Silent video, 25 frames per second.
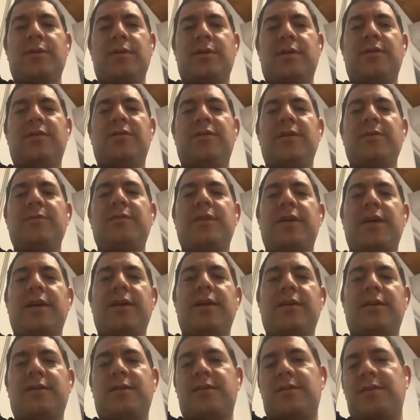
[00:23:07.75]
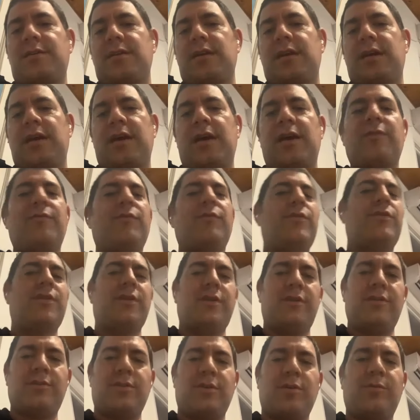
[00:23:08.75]
It seems like
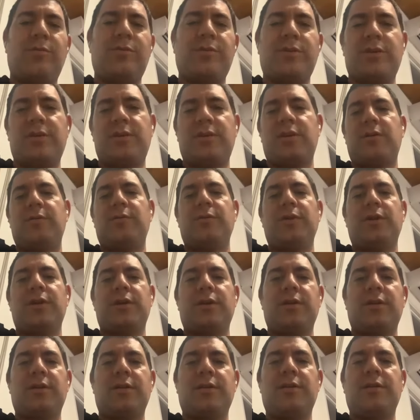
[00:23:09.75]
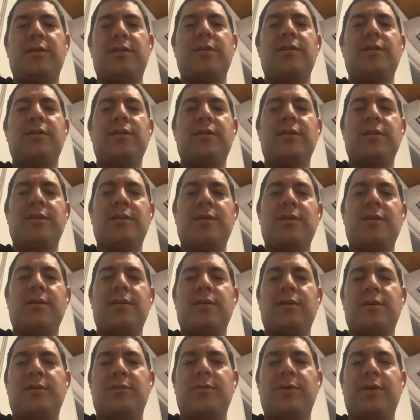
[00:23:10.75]
everything is open, and we can
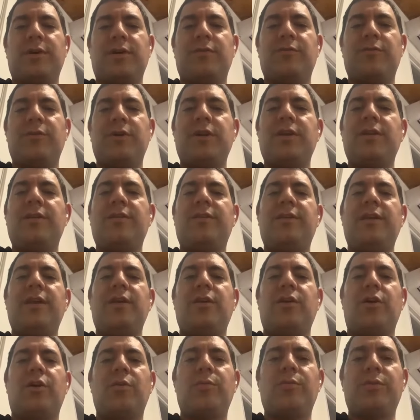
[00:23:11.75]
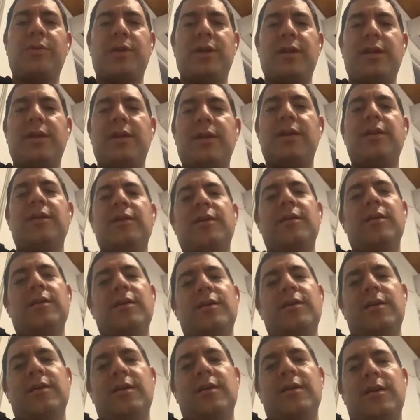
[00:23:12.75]
really think openly
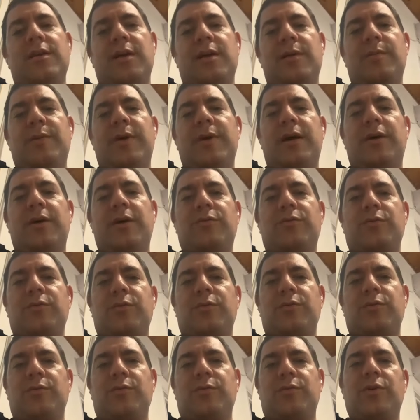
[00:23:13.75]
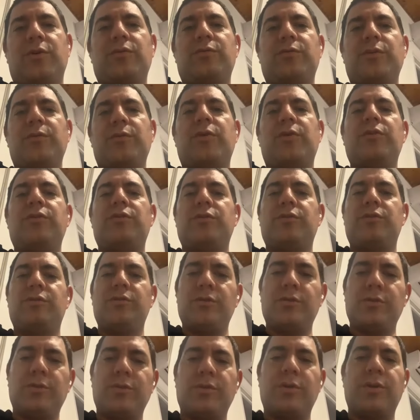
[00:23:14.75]
about what we want to
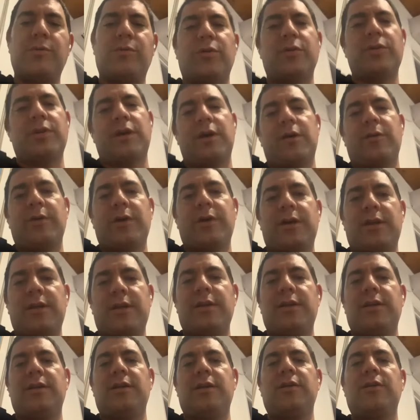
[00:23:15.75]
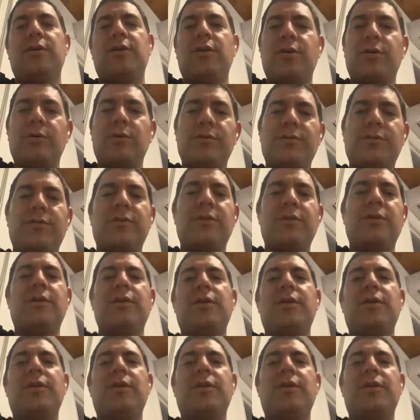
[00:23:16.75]
do and what our clinical goals.